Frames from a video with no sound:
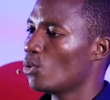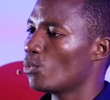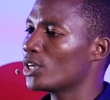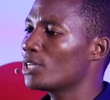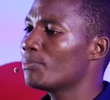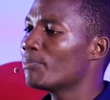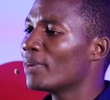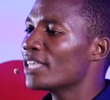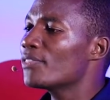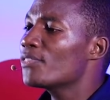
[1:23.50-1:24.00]

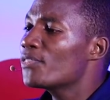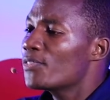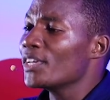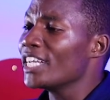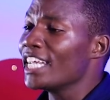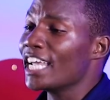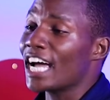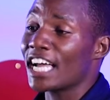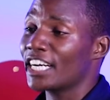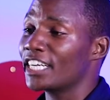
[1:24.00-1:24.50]
With my
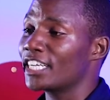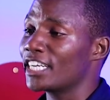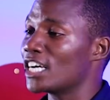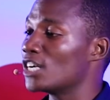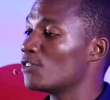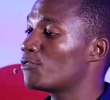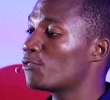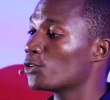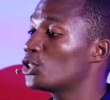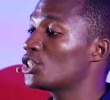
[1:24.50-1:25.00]

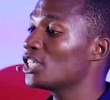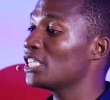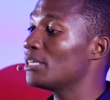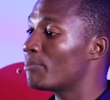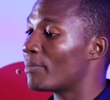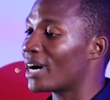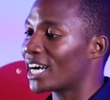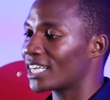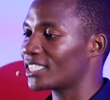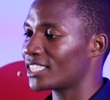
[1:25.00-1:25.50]

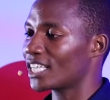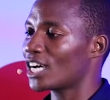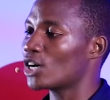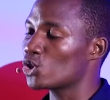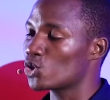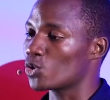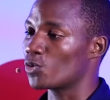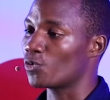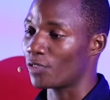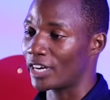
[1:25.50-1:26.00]
314 marks
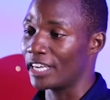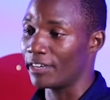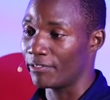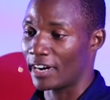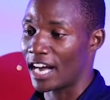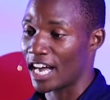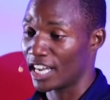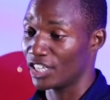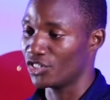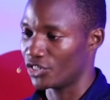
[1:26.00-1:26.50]
out of
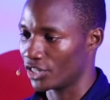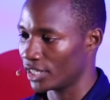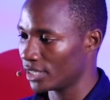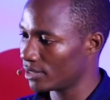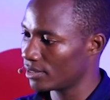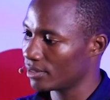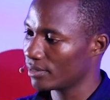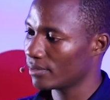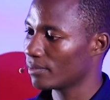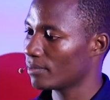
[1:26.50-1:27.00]

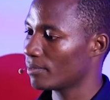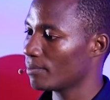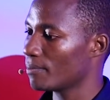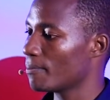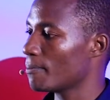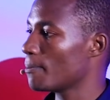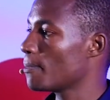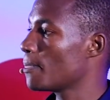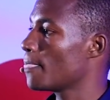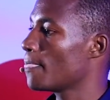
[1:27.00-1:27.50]
500,
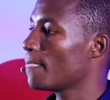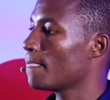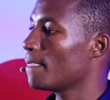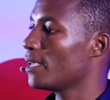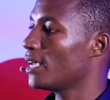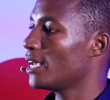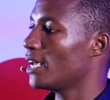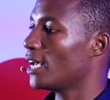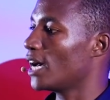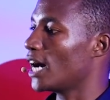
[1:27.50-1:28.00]

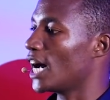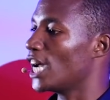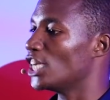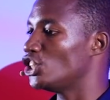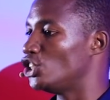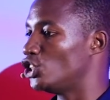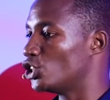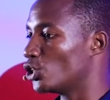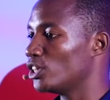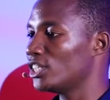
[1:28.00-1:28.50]

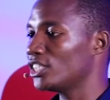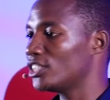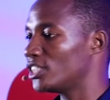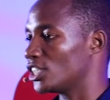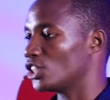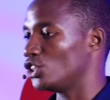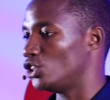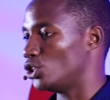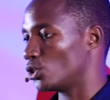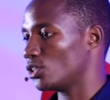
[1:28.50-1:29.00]
I joined
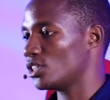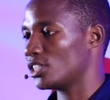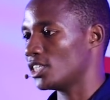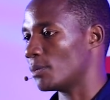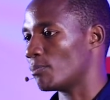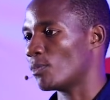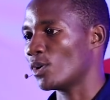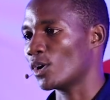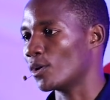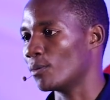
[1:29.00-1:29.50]
St. John's
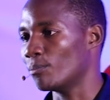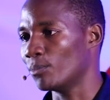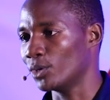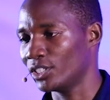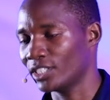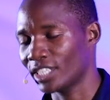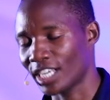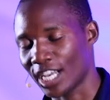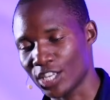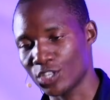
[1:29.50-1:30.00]
Nyamaga
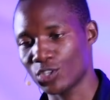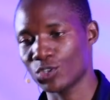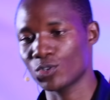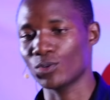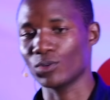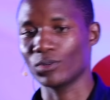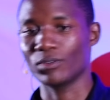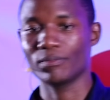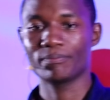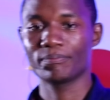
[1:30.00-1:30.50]
Boys High
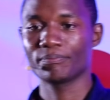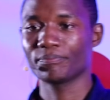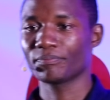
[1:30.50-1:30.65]
School.